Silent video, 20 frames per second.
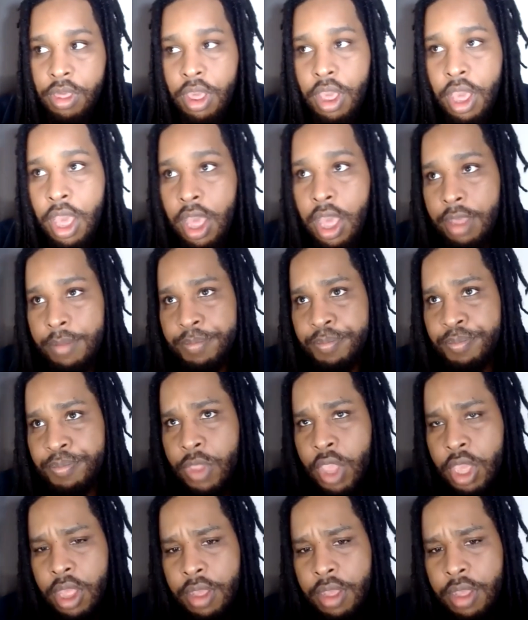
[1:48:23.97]
Um,
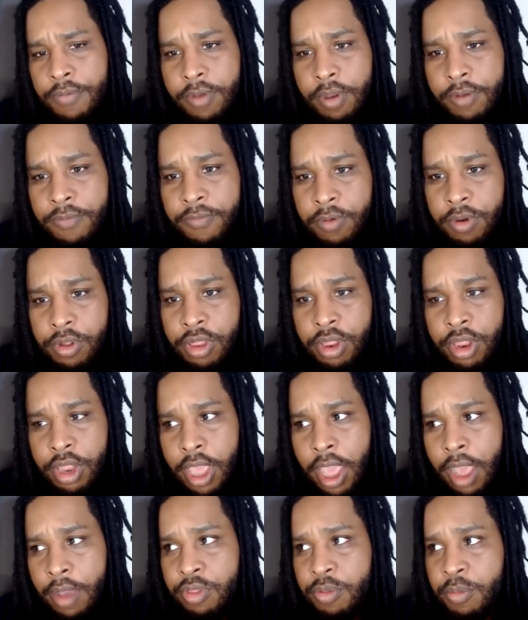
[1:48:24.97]
you know,
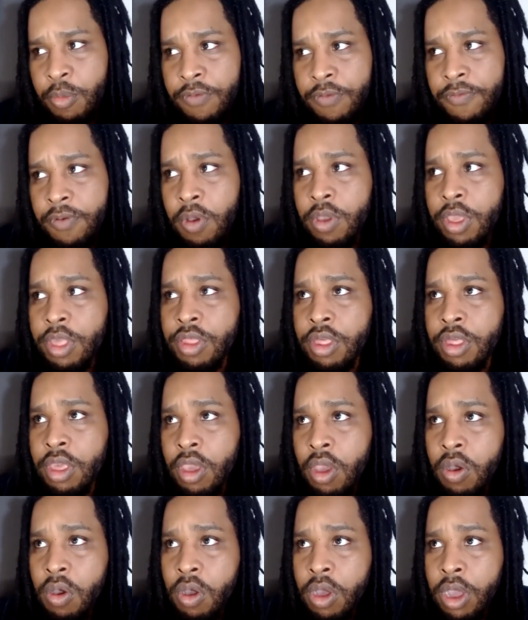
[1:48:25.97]
unfortunately, I was more
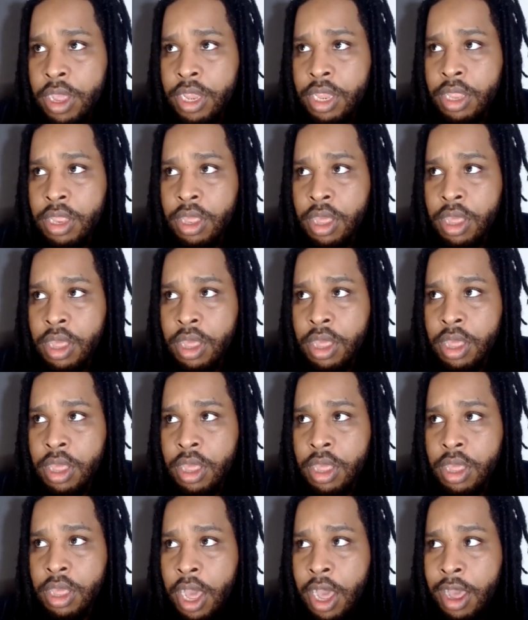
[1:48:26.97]
focusing on
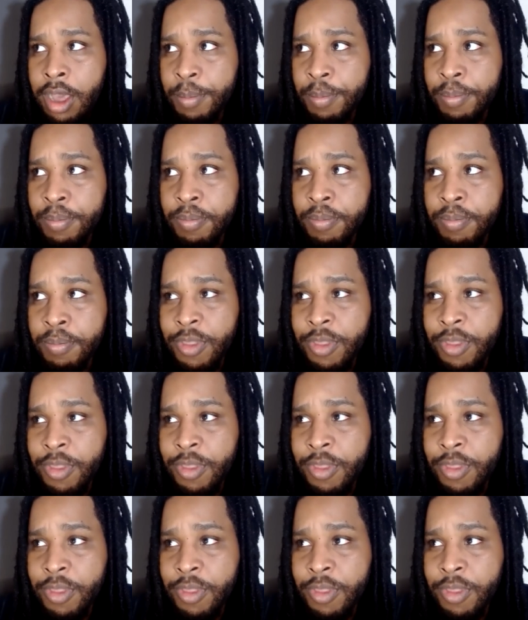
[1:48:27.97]
um,
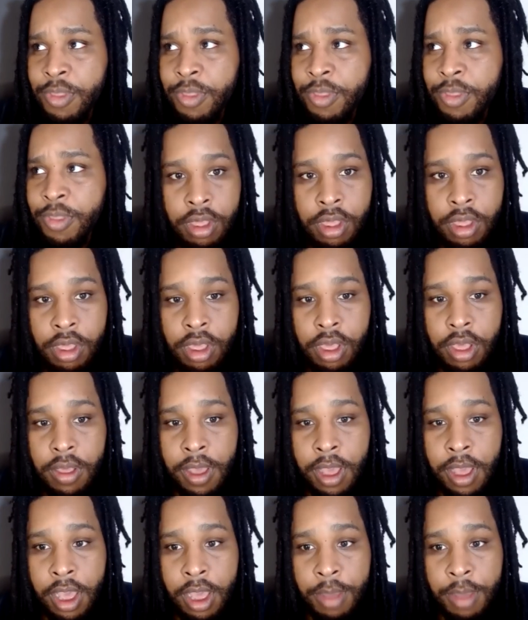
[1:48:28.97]
the founders,
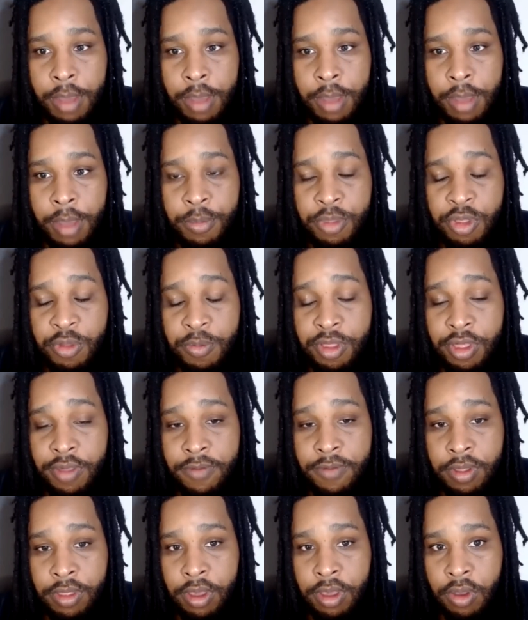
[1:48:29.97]
um,
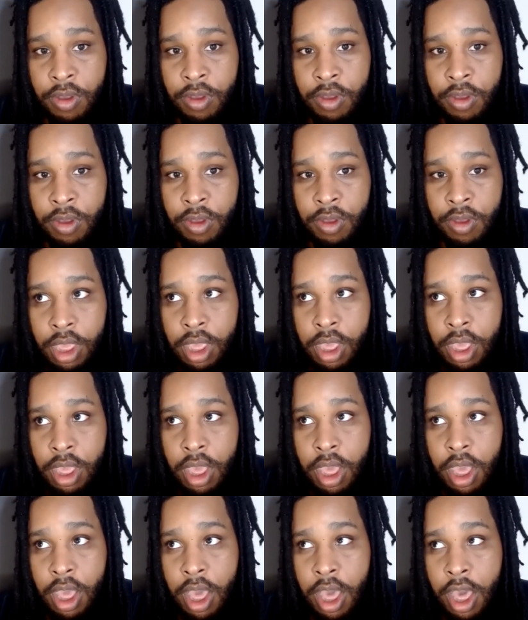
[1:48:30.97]
specifically O.W.
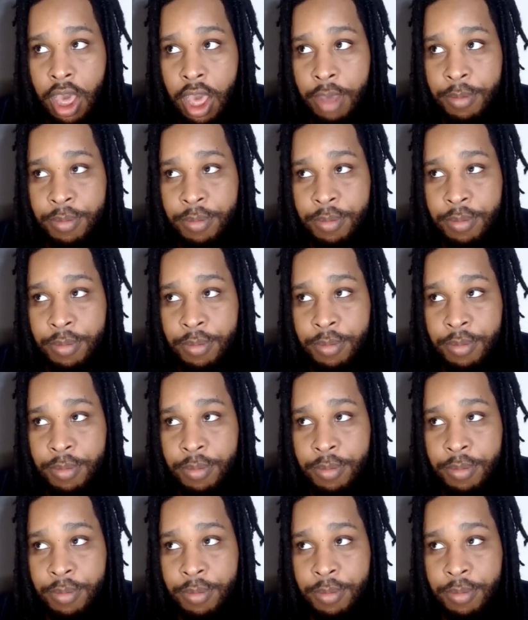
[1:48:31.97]
Gurley.